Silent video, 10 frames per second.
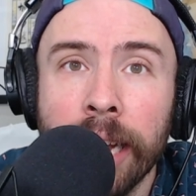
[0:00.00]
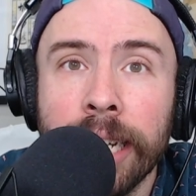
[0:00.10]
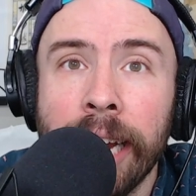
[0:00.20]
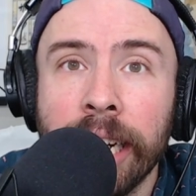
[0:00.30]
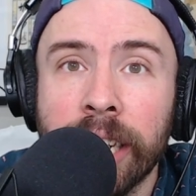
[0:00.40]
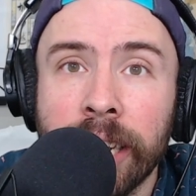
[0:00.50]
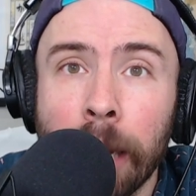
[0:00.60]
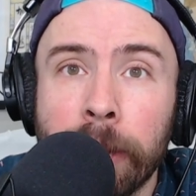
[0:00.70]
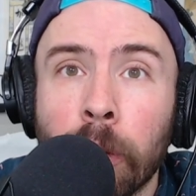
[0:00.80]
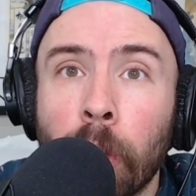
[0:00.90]
Head taking
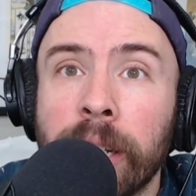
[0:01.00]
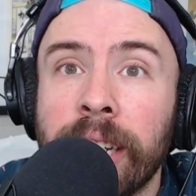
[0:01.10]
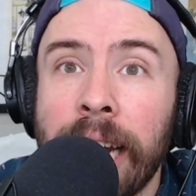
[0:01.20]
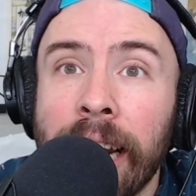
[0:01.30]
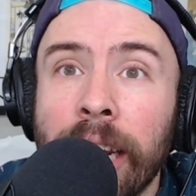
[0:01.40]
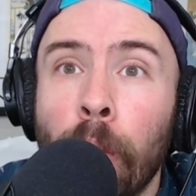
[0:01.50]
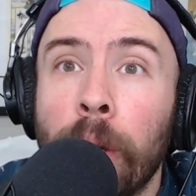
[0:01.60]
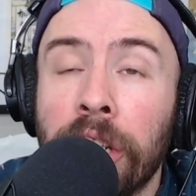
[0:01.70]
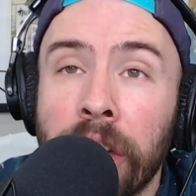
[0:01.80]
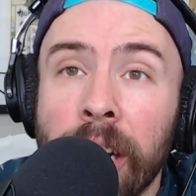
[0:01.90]
steps towards scaling
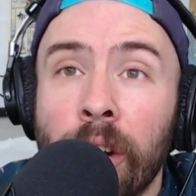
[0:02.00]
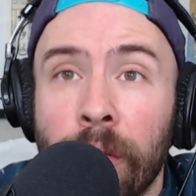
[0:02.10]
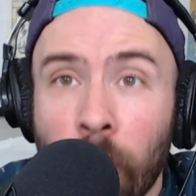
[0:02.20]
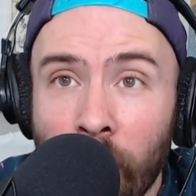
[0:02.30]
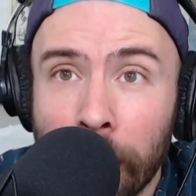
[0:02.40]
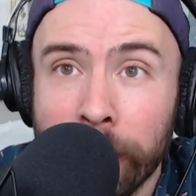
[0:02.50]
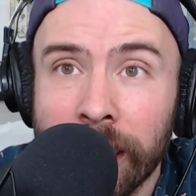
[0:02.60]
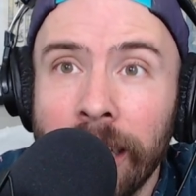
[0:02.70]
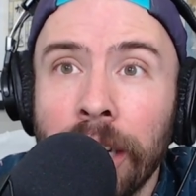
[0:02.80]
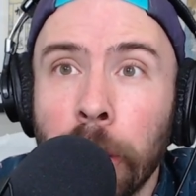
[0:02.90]
regenerative
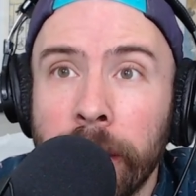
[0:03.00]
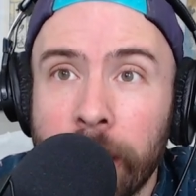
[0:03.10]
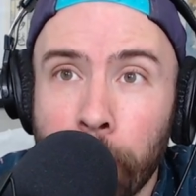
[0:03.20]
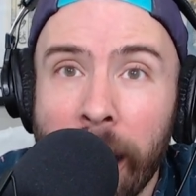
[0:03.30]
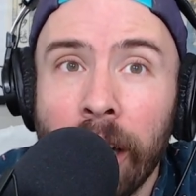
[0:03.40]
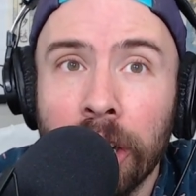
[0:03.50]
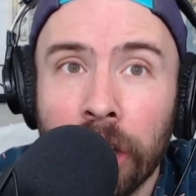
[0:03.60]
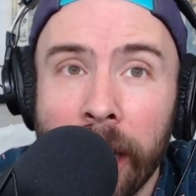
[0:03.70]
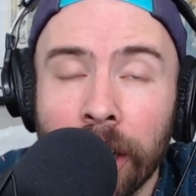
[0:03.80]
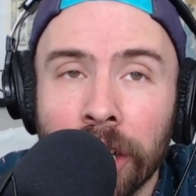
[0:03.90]
crops to inspire
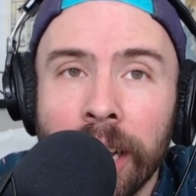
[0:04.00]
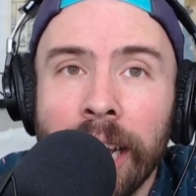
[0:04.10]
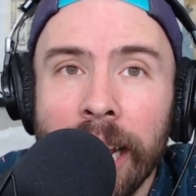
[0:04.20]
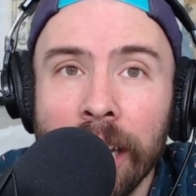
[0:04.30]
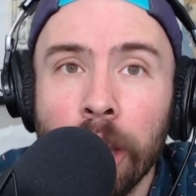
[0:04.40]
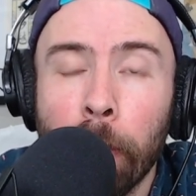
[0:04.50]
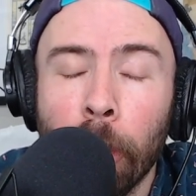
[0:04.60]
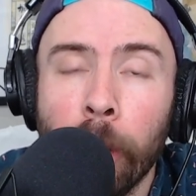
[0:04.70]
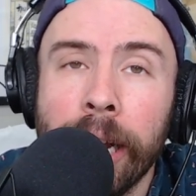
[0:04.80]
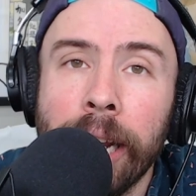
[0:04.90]
change in the
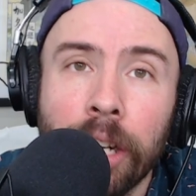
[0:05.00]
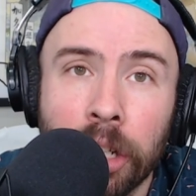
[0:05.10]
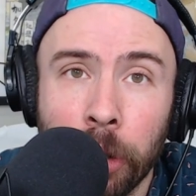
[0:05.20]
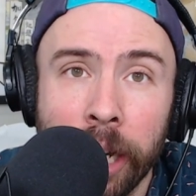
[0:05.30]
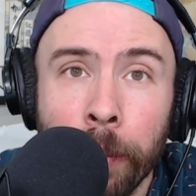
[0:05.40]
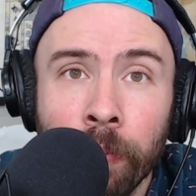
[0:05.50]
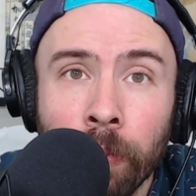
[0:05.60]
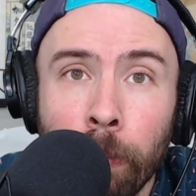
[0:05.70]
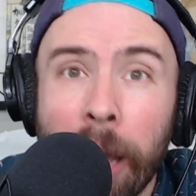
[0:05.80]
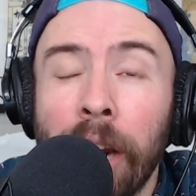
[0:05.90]
brewing industry.
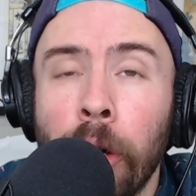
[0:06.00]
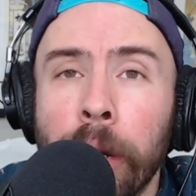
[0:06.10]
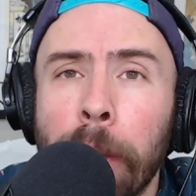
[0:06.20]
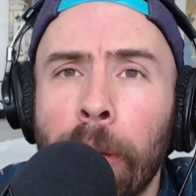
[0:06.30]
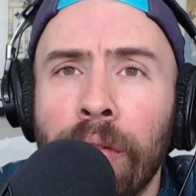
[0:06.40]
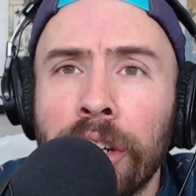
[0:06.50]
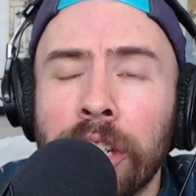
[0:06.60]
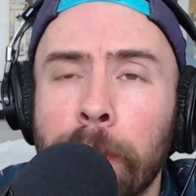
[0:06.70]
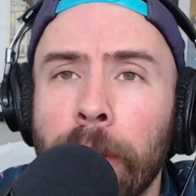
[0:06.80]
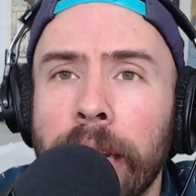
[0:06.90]
Patagonia
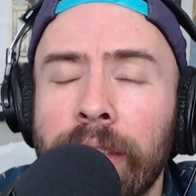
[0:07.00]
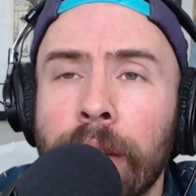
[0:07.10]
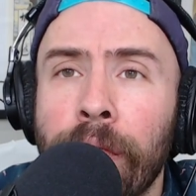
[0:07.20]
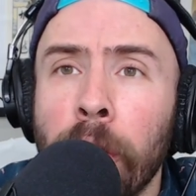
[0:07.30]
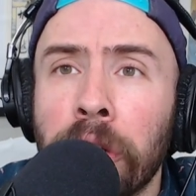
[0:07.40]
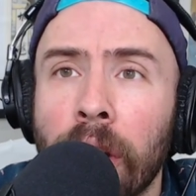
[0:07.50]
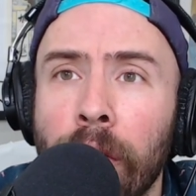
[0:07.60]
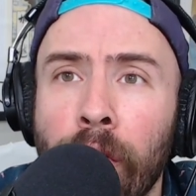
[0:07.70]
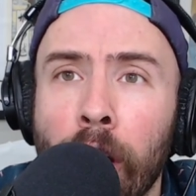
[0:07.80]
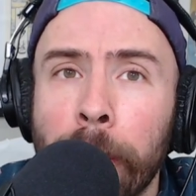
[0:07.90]
Provisions believes the future
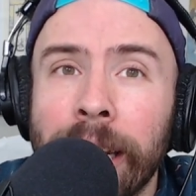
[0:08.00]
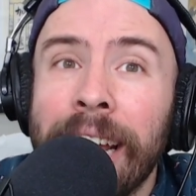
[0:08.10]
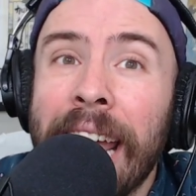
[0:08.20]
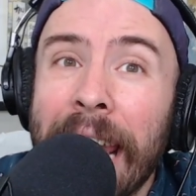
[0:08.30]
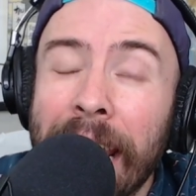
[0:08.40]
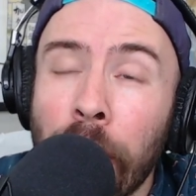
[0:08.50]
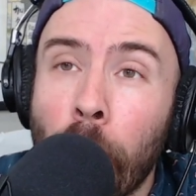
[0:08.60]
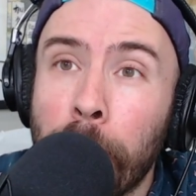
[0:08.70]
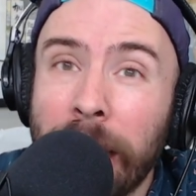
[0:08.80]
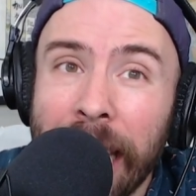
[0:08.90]
of farming and
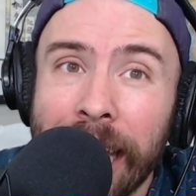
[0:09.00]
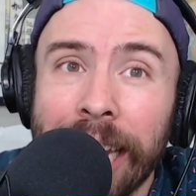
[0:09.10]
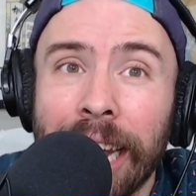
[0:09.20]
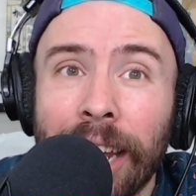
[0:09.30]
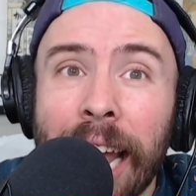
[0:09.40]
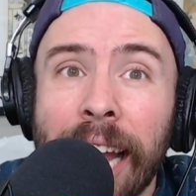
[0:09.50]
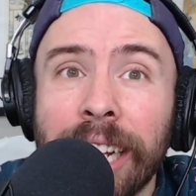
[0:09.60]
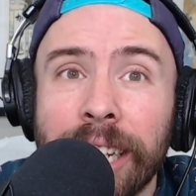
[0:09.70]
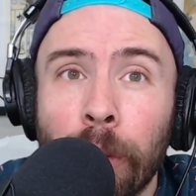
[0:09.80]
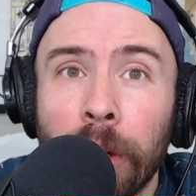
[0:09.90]
our planet
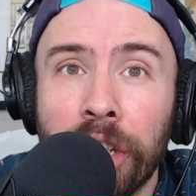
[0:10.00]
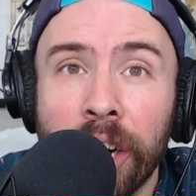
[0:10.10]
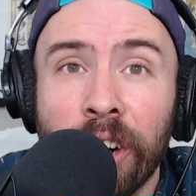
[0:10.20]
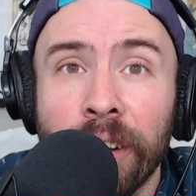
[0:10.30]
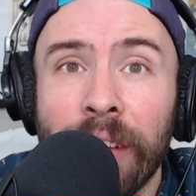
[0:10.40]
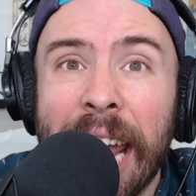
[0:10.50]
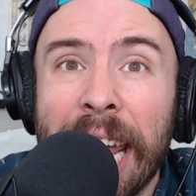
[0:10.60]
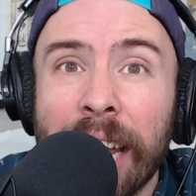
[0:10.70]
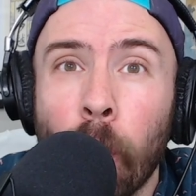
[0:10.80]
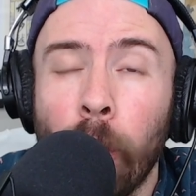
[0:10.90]
lies in regenerative
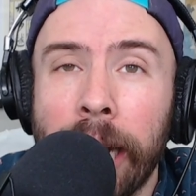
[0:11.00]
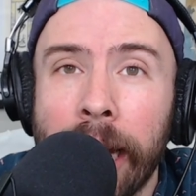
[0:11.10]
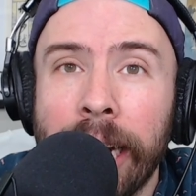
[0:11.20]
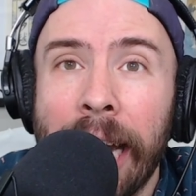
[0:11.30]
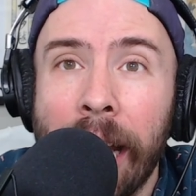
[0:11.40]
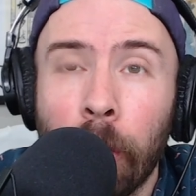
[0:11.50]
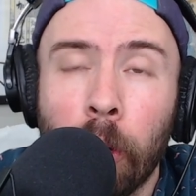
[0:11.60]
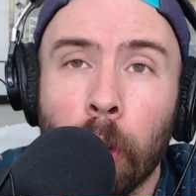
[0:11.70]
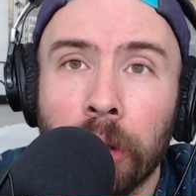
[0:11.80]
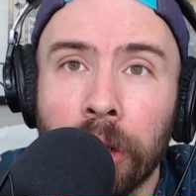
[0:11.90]
and organic
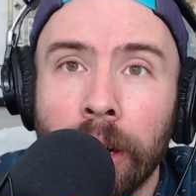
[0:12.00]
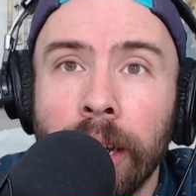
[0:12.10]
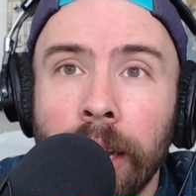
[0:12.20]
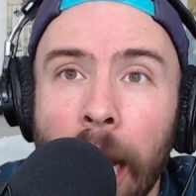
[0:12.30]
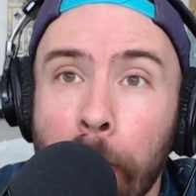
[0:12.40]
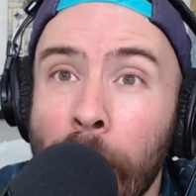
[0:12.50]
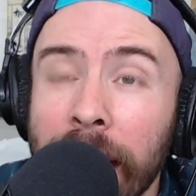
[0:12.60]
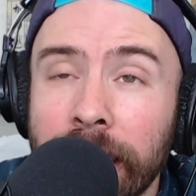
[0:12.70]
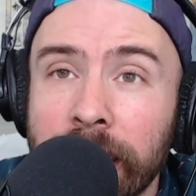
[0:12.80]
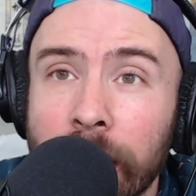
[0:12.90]
agriculture, a
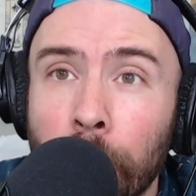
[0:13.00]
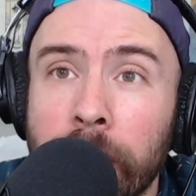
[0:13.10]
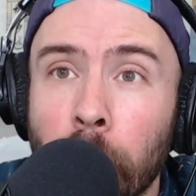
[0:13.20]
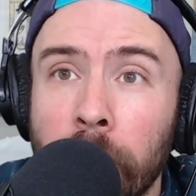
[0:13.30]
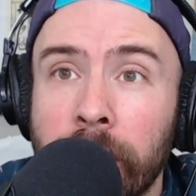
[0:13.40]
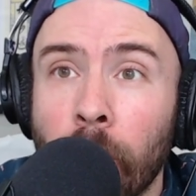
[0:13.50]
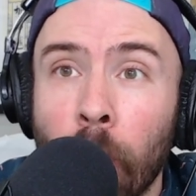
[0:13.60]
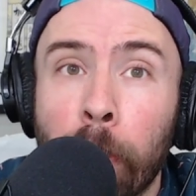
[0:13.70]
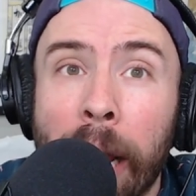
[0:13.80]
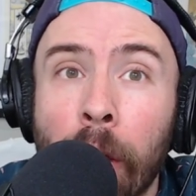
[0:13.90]
practice that restores
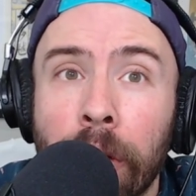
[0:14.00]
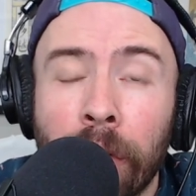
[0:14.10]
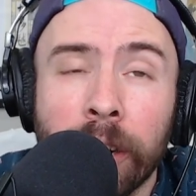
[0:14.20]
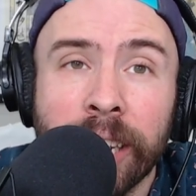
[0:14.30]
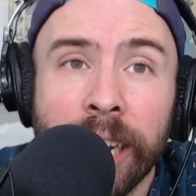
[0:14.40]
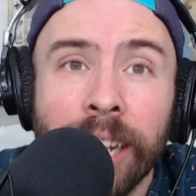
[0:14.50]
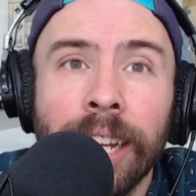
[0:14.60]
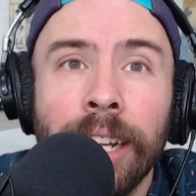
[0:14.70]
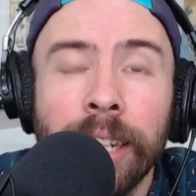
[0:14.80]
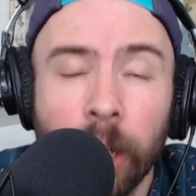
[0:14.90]
soil biodiversity,
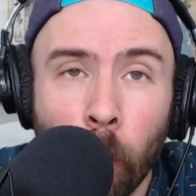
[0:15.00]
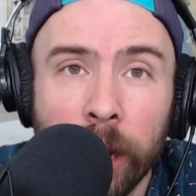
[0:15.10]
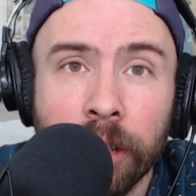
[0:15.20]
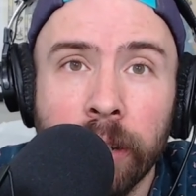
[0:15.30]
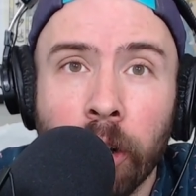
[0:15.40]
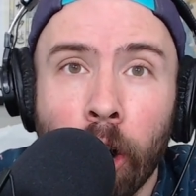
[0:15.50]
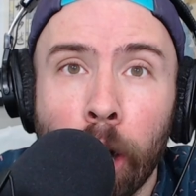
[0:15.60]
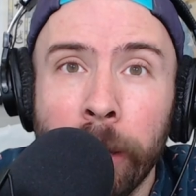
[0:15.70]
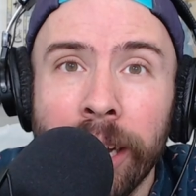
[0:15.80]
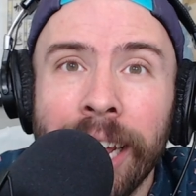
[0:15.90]
sequesters
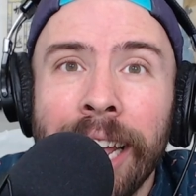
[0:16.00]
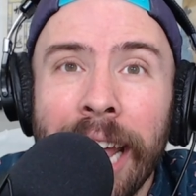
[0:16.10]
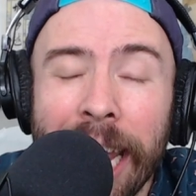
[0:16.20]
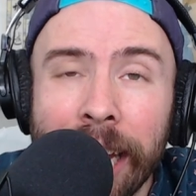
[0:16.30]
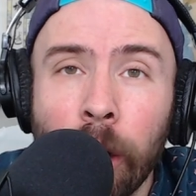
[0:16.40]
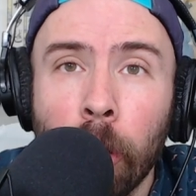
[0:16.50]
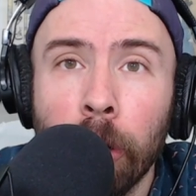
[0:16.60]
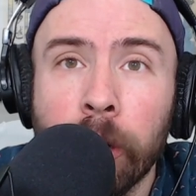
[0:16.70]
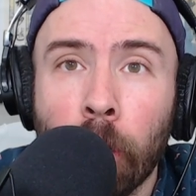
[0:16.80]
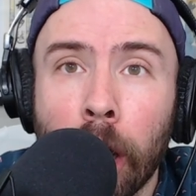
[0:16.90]
carbon, and
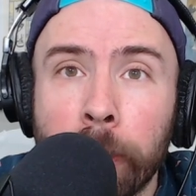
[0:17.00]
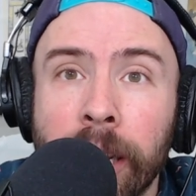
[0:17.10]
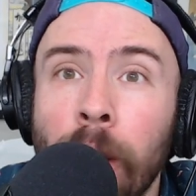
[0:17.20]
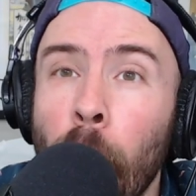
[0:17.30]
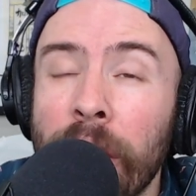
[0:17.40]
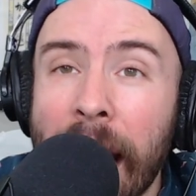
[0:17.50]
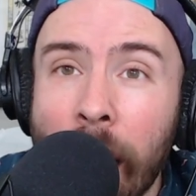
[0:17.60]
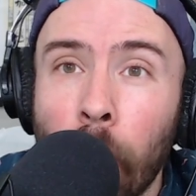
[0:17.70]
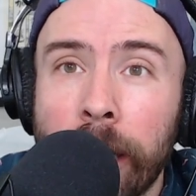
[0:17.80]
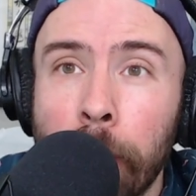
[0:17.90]
grows crops
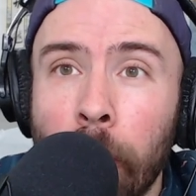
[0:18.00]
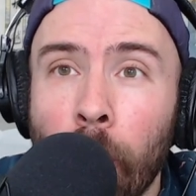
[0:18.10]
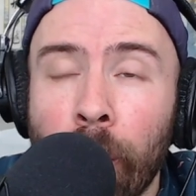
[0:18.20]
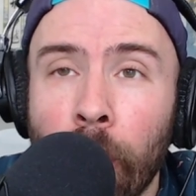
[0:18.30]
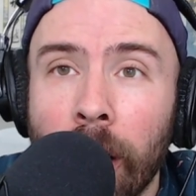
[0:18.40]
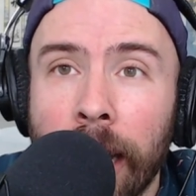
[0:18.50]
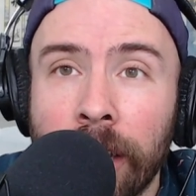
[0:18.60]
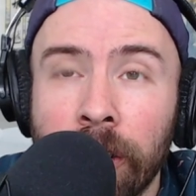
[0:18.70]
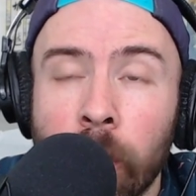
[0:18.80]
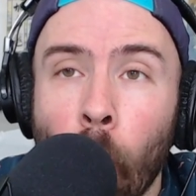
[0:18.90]
without chemical
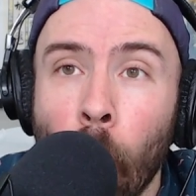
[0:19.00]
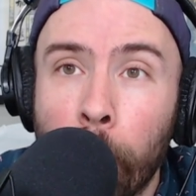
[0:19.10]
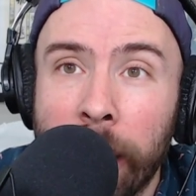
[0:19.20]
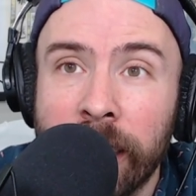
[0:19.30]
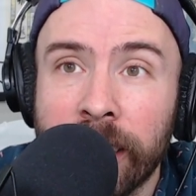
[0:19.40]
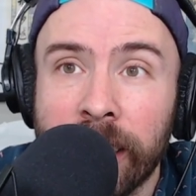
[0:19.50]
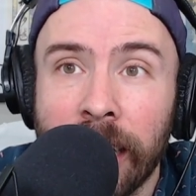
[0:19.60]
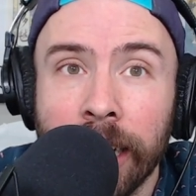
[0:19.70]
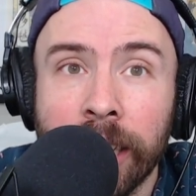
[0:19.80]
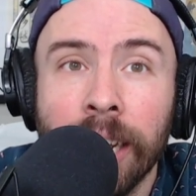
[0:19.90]
fertilizers or
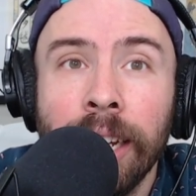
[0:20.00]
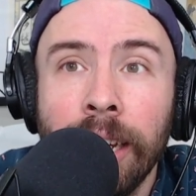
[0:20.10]
pesticides.